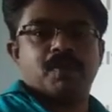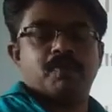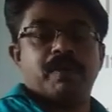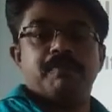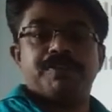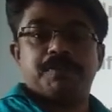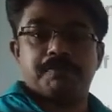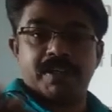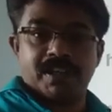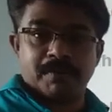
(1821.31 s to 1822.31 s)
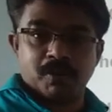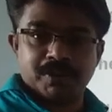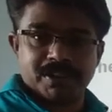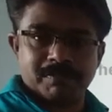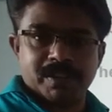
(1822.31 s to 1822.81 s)
When we speak about
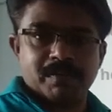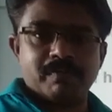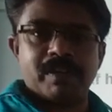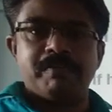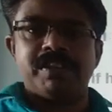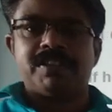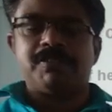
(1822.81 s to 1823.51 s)
something, when we